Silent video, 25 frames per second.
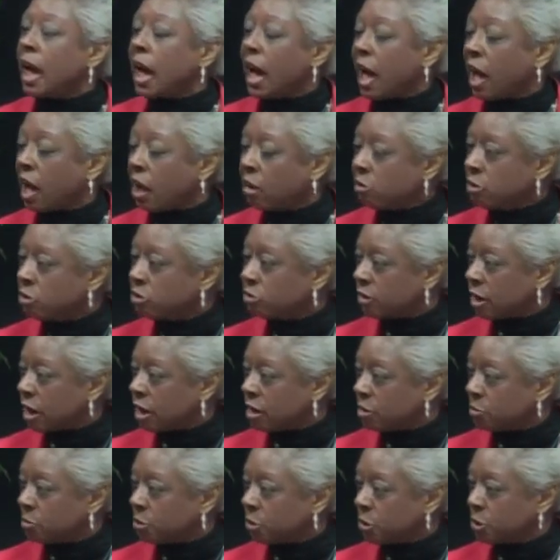I was
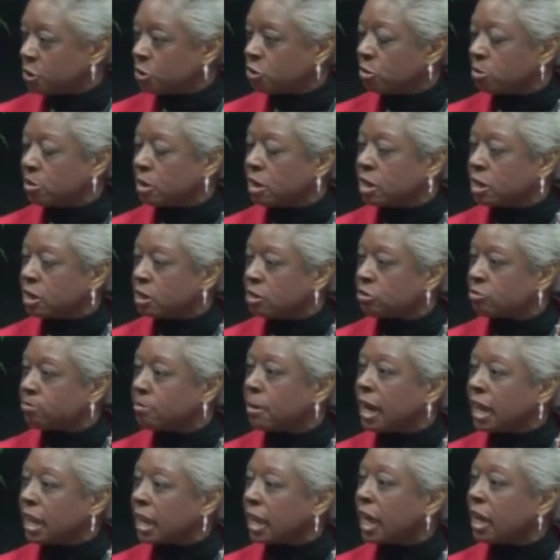writing poetry because
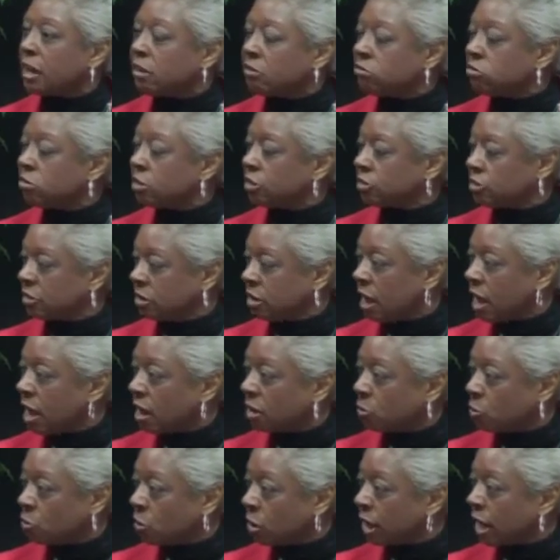my life was
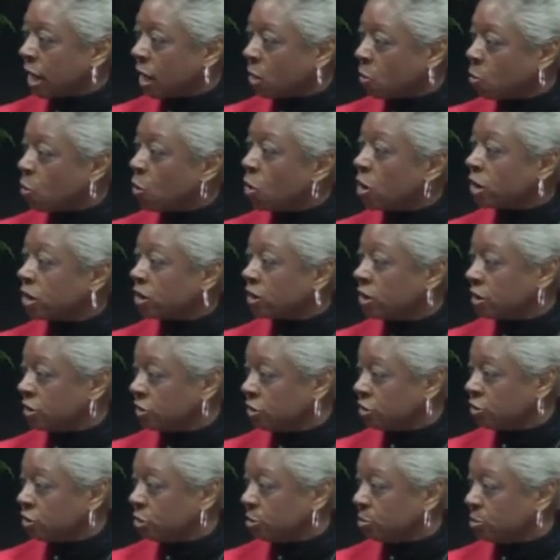not what I wanted
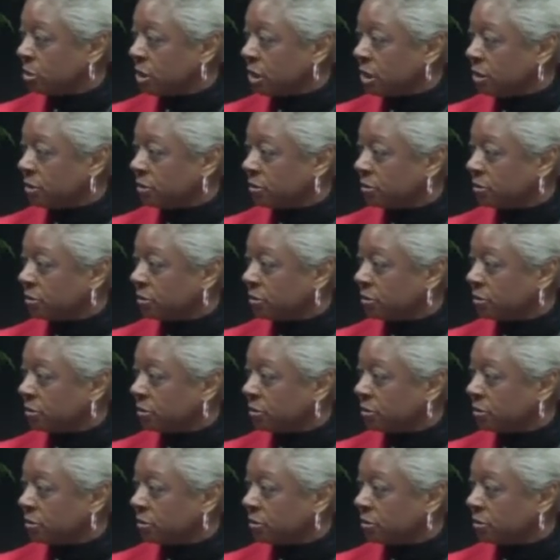it to be.